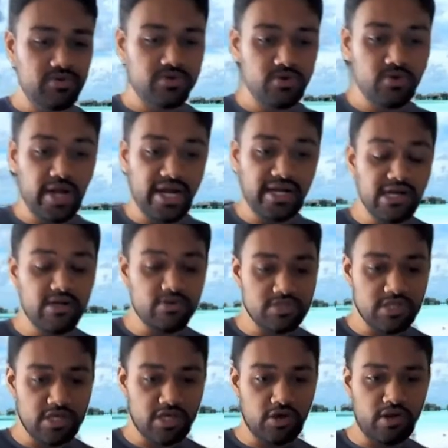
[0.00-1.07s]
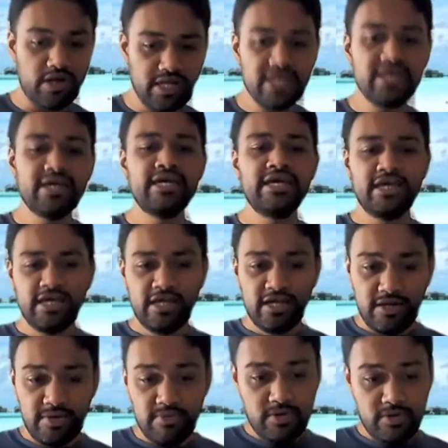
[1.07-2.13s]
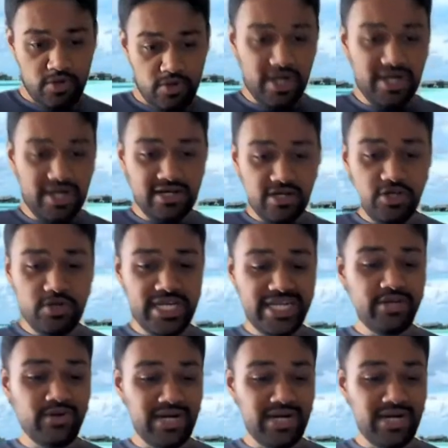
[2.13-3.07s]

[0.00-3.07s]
to get into security. Do you need to